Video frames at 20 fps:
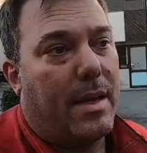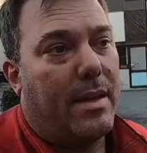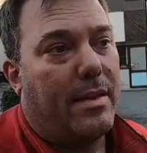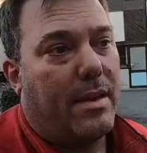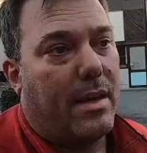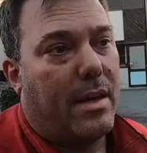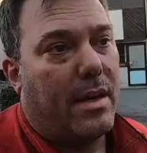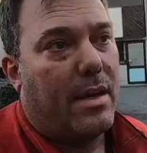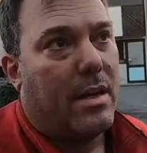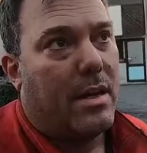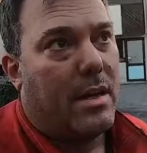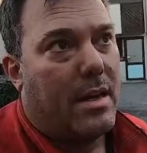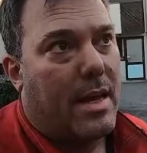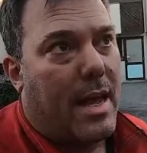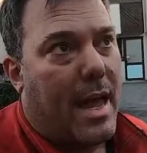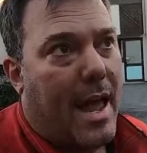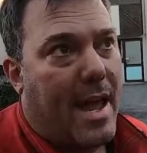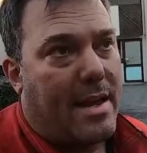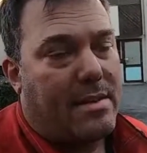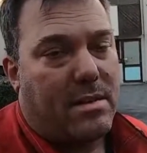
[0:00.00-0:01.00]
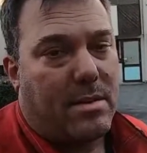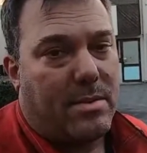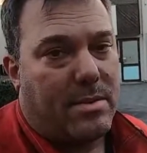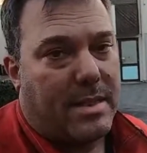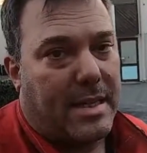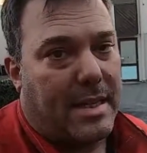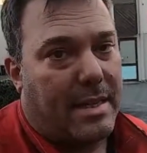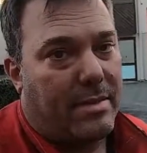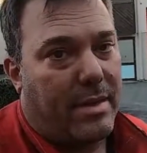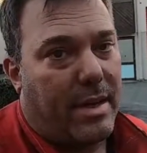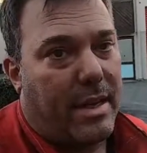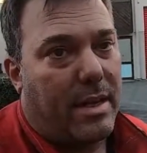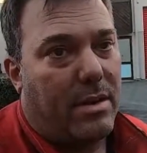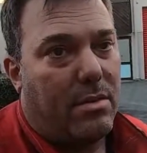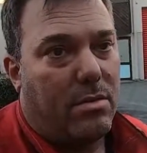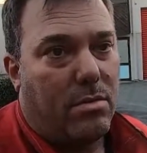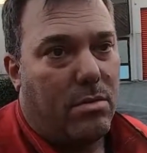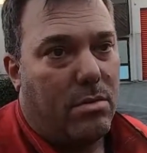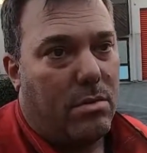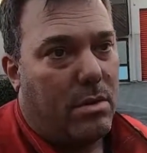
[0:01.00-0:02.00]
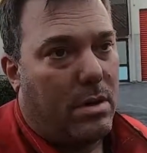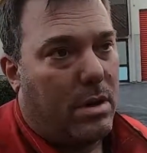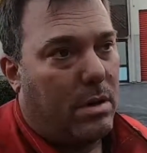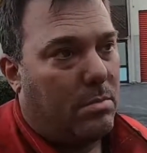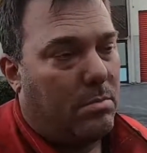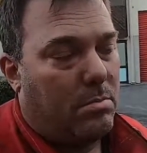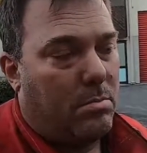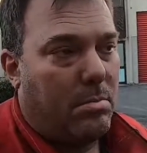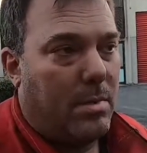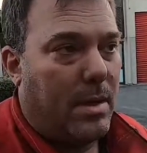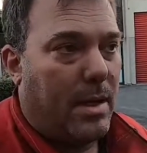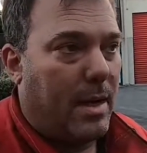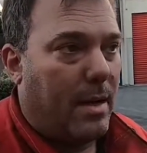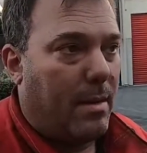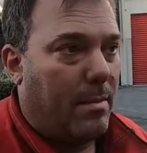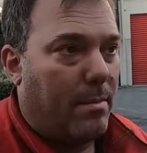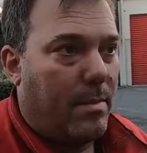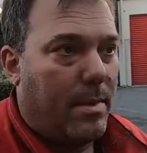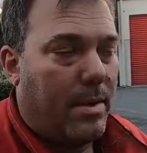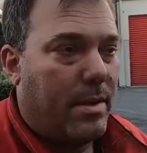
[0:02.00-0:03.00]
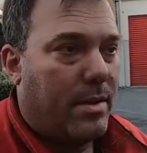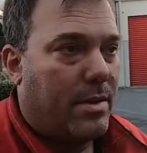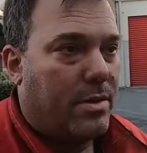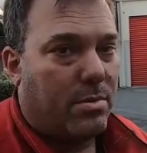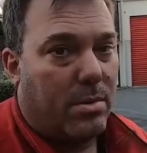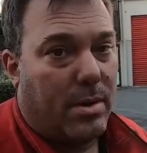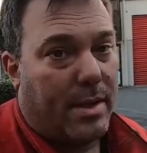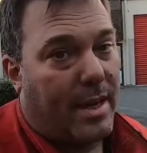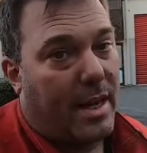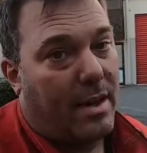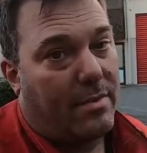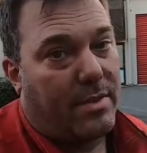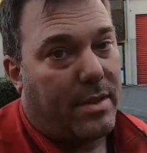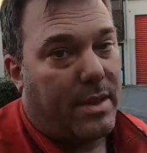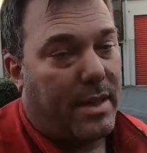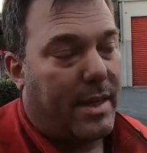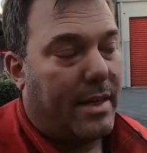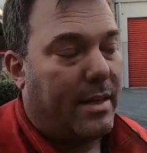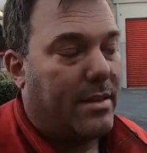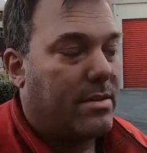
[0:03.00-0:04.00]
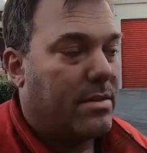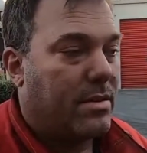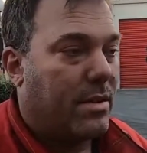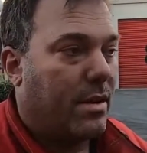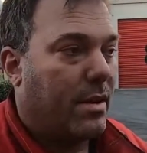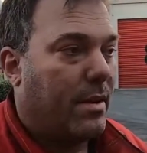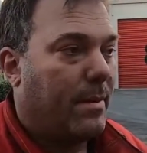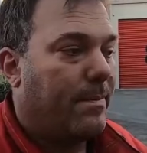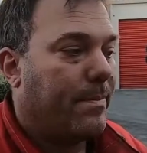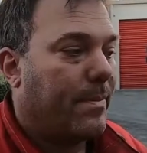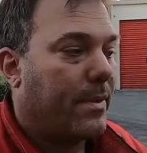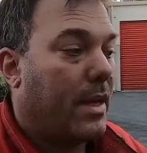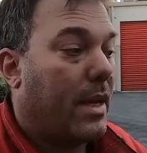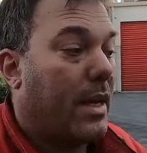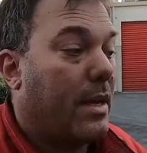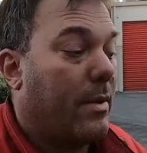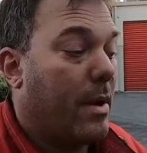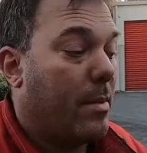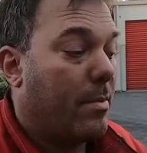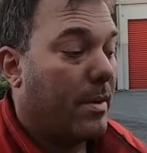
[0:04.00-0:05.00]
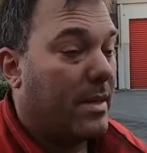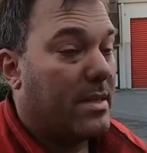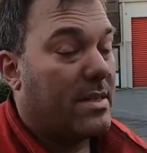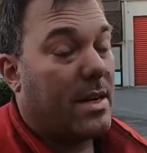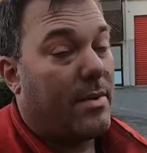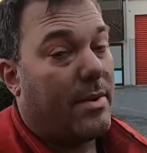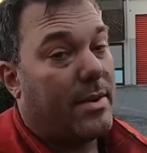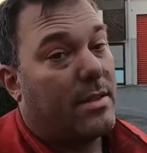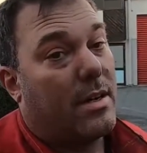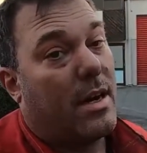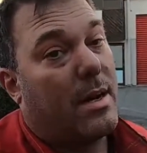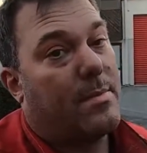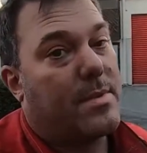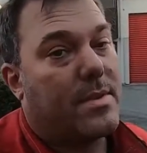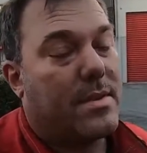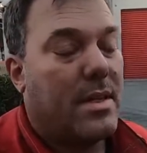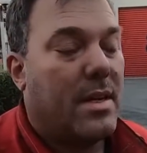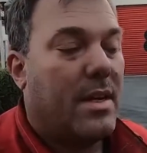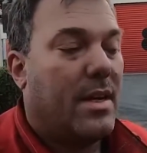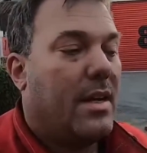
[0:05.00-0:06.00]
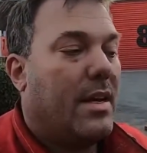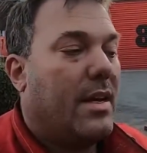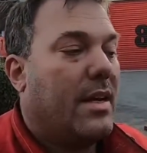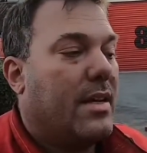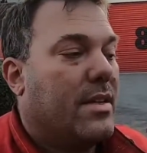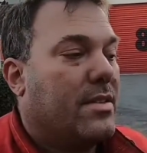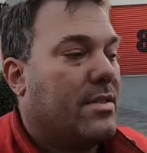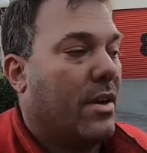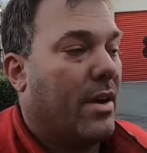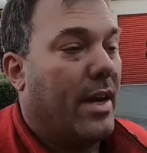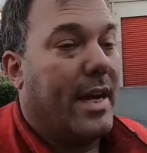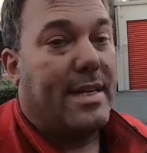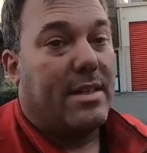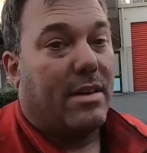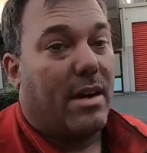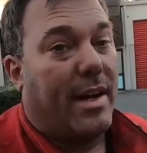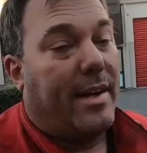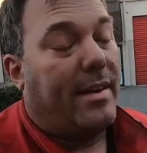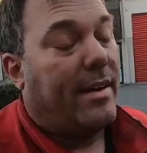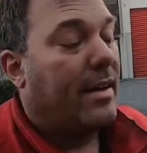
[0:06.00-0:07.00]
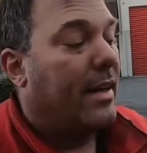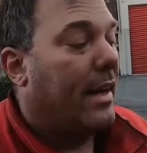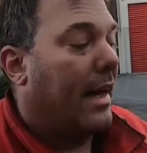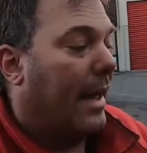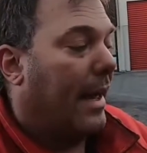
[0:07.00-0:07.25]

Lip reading: either as I was leaving or shortly after there. So anyway, pretty scary times. So he died.